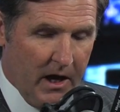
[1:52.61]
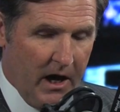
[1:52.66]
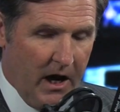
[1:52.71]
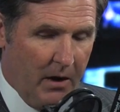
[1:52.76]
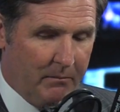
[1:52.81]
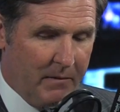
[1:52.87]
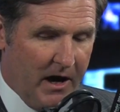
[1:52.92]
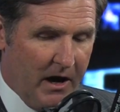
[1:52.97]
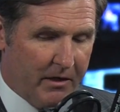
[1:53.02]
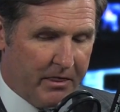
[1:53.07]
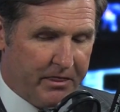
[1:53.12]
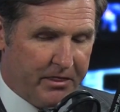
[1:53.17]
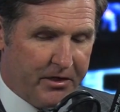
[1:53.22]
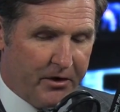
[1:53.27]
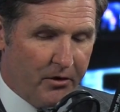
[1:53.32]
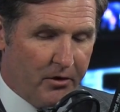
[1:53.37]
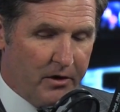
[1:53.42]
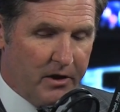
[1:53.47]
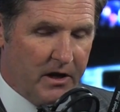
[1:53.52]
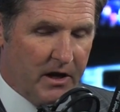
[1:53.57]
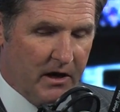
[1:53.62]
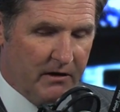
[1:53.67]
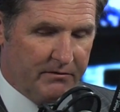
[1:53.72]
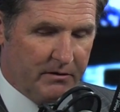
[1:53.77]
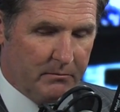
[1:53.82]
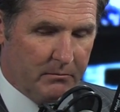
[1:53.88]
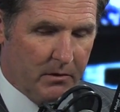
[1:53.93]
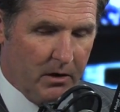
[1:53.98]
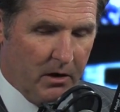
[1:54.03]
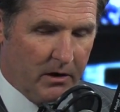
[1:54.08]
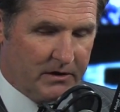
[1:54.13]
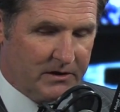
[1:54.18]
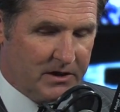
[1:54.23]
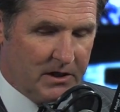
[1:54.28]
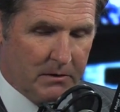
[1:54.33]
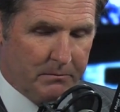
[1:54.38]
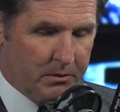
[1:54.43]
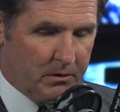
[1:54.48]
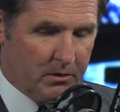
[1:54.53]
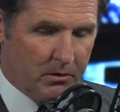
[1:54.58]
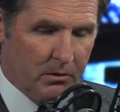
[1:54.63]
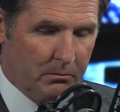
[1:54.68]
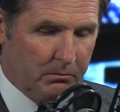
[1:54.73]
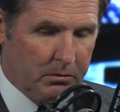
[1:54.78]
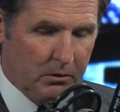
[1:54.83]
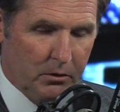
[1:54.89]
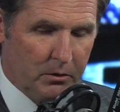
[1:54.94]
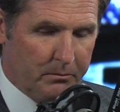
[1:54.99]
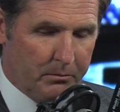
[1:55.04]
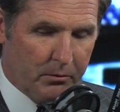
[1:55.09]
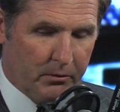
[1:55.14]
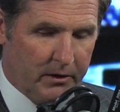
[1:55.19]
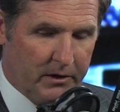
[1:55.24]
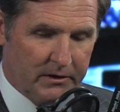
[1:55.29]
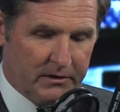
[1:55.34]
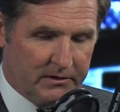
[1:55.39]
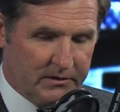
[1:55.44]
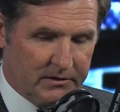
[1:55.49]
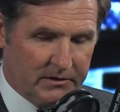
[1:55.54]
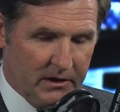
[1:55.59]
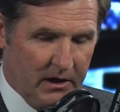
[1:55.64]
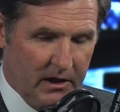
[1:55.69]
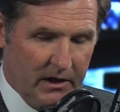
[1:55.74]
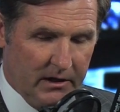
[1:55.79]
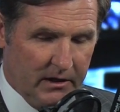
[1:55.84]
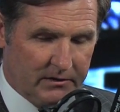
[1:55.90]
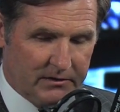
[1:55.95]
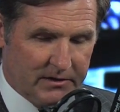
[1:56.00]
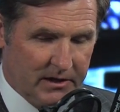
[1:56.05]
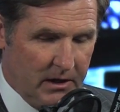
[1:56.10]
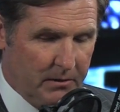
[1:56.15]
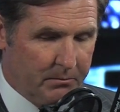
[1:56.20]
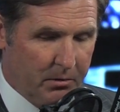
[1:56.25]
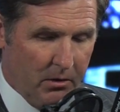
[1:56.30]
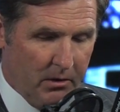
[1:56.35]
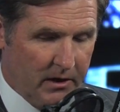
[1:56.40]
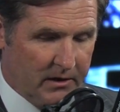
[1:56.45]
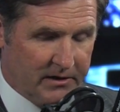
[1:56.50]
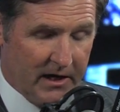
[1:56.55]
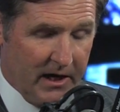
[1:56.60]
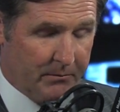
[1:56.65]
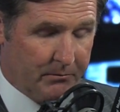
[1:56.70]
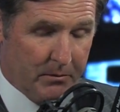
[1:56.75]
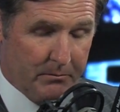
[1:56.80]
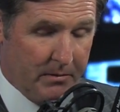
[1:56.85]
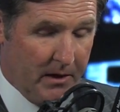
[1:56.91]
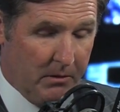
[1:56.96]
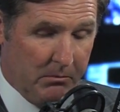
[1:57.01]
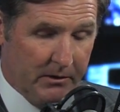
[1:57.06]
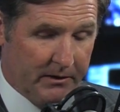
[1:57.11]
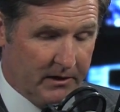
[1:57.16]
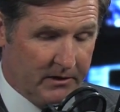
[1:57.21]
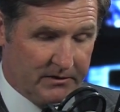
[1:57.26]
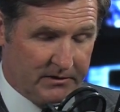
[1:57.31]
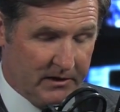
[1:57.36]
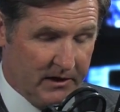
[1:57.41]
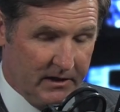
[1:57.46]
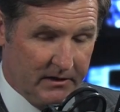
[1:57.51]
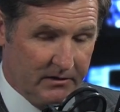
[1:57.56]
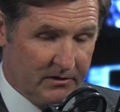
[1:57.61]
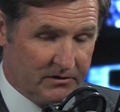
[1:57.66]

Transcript: About 30 of them are typical blueprint uh, Tea Party type Republicans, Ed.